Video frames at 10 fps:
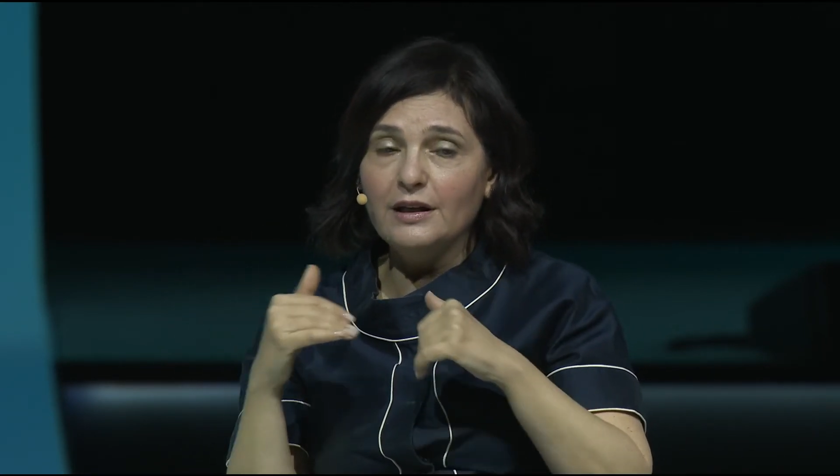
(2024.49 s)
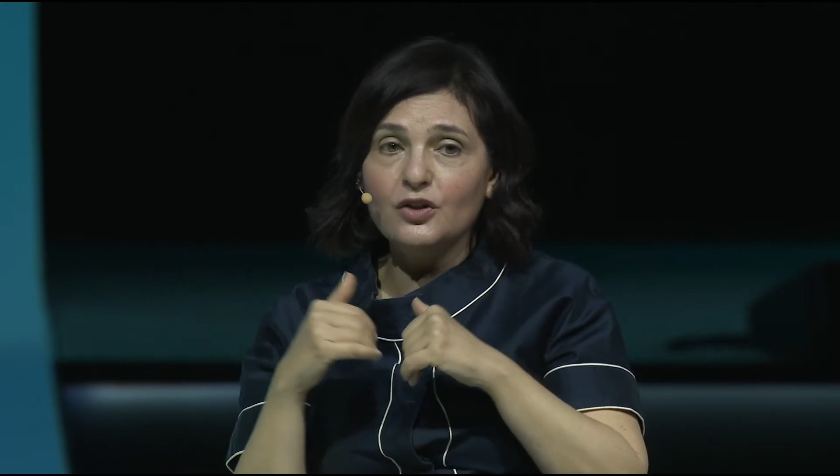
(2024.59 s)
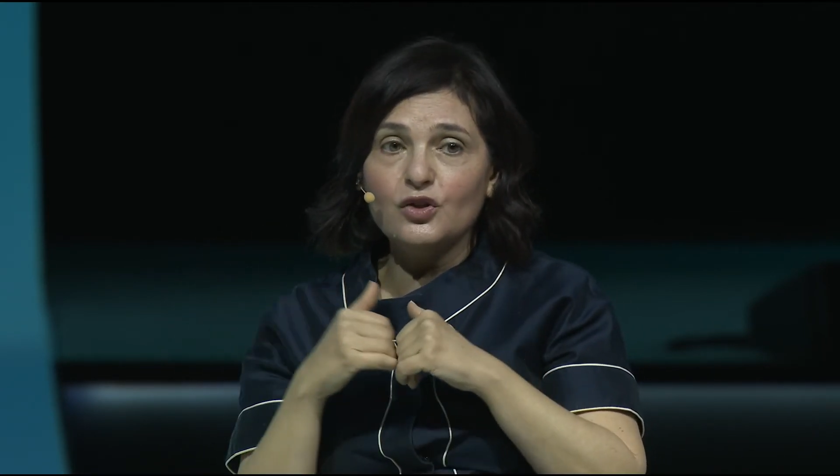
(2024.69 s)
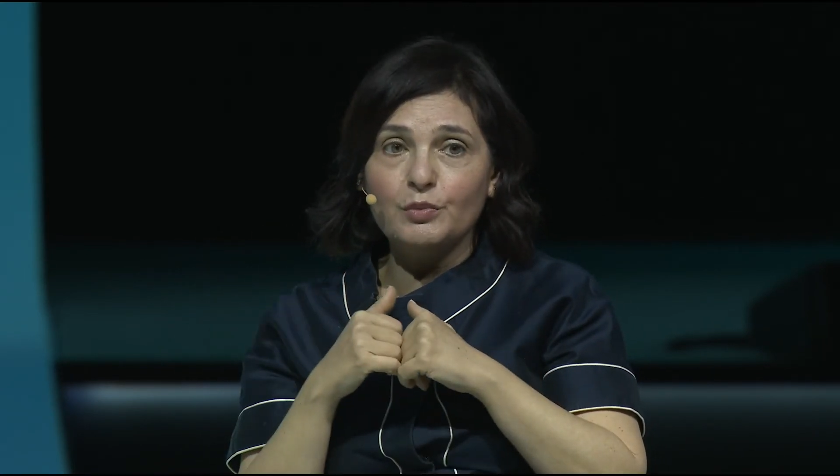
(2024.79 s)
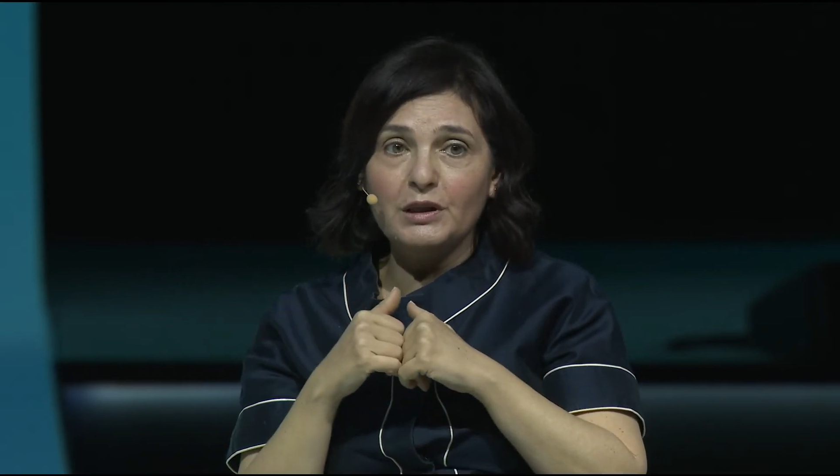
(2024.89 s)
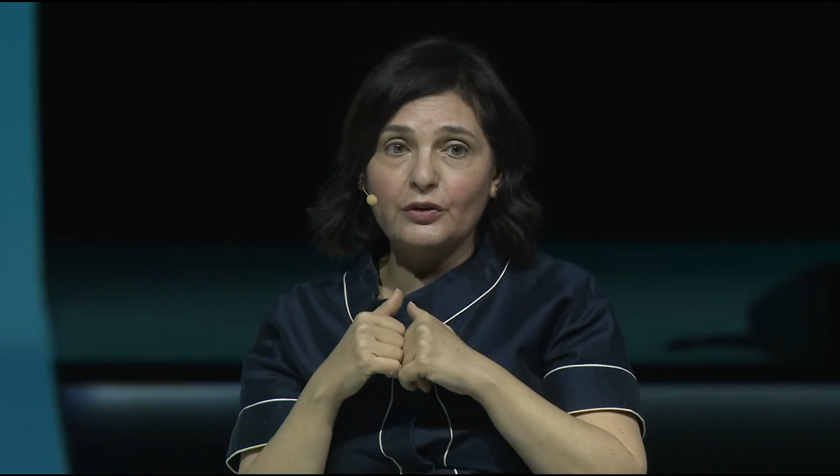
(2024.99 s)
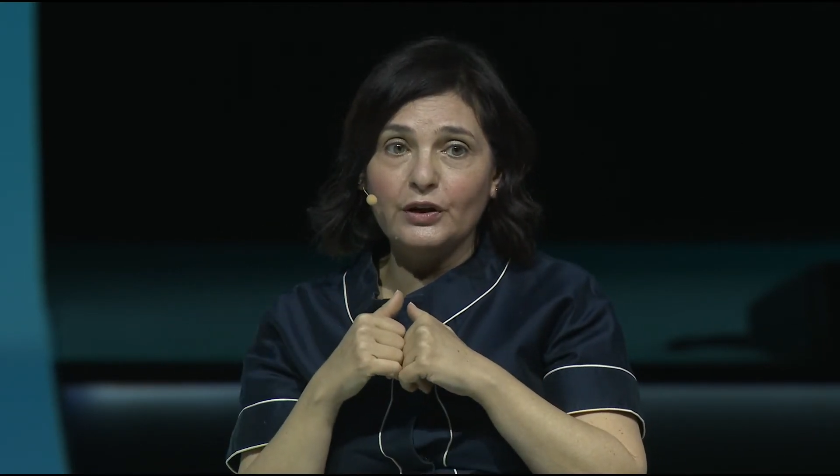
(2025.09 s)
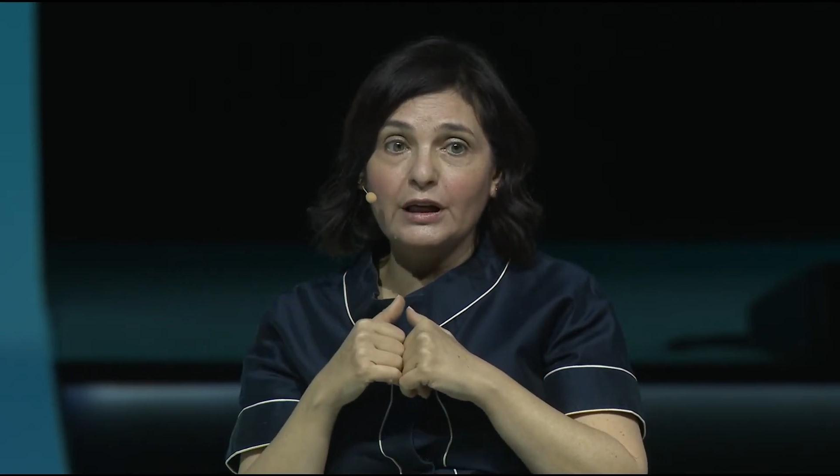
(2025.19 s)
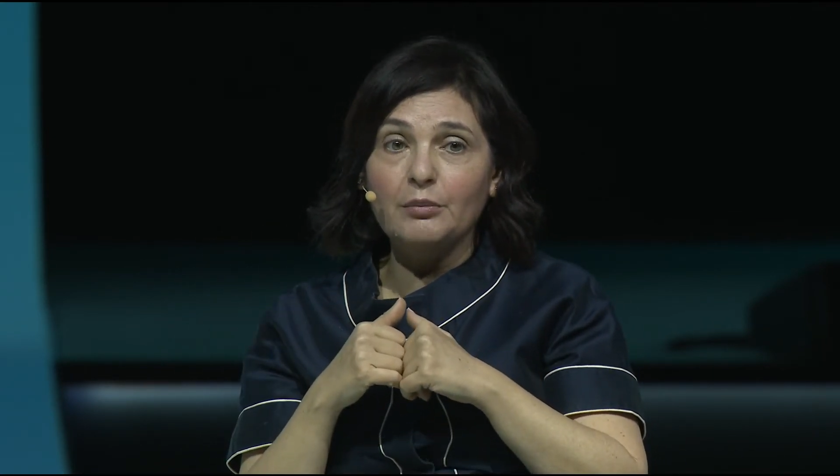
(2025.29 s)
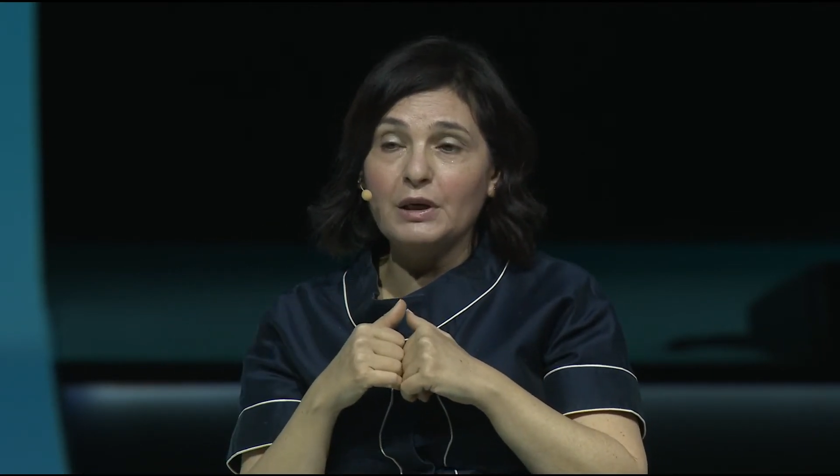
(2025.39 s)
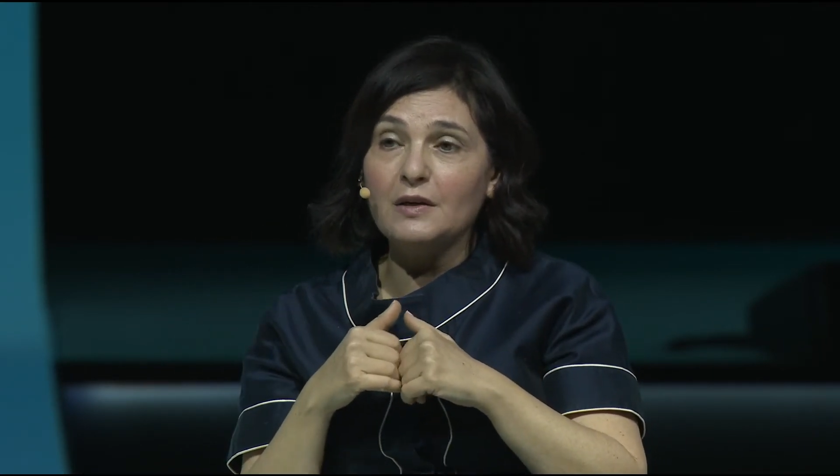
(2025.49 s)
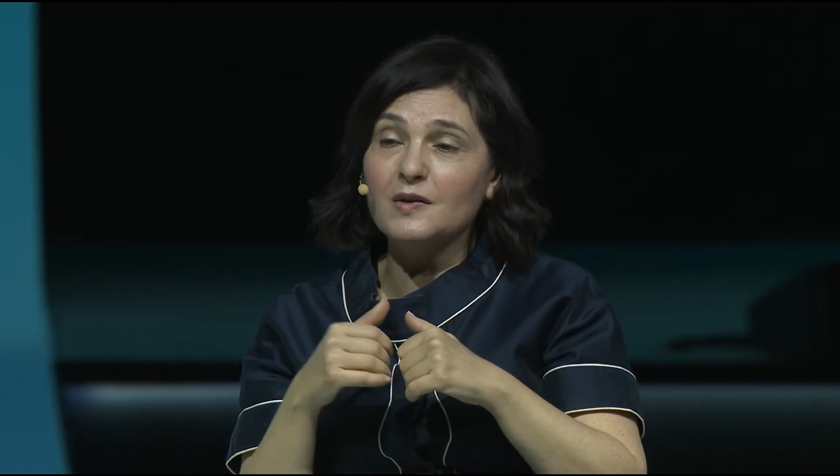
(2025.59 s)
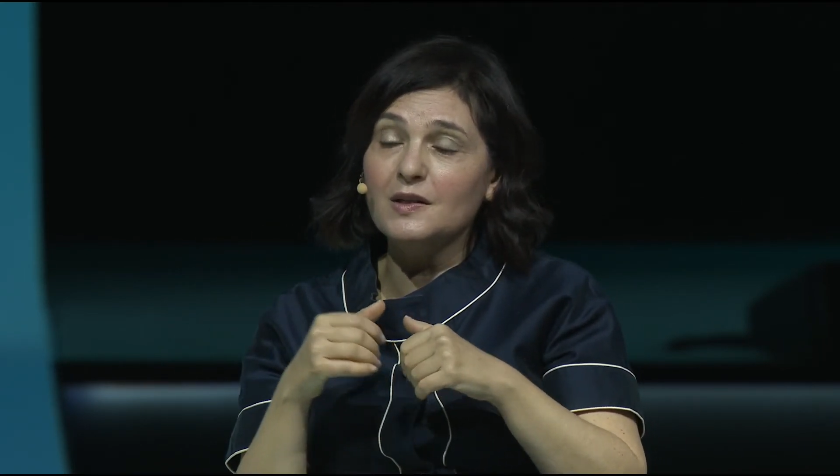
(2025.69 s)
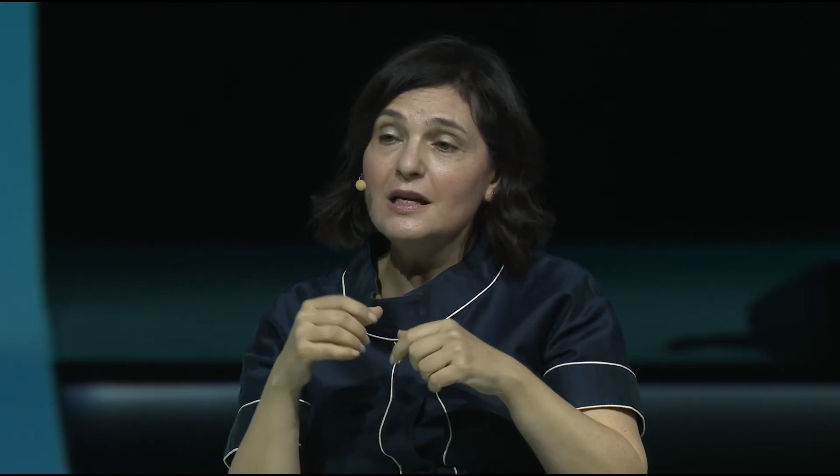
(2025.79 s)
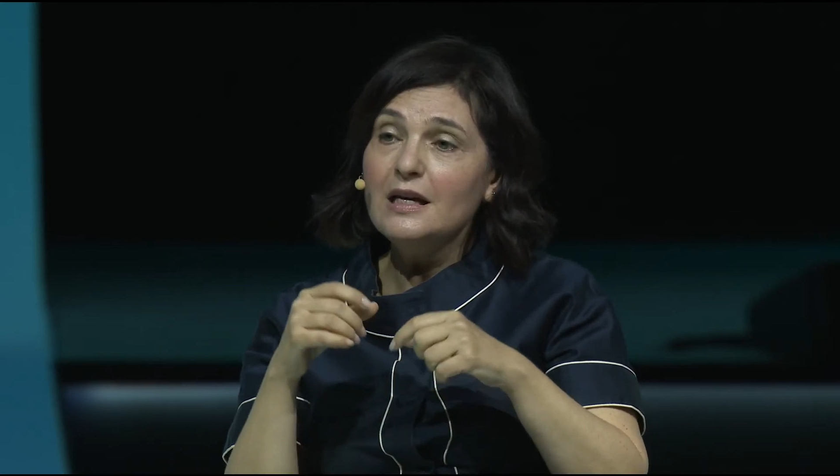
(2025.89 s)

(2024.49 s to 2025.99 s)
need to be learning because